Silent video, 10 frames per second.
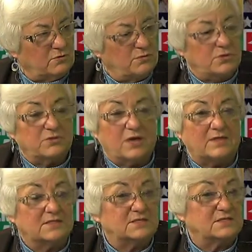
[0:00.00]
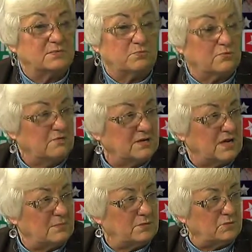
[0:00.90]
and we thought this is the perfect
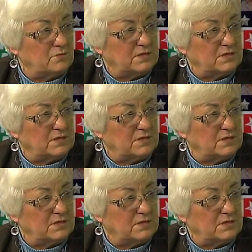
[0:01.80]
time to do this.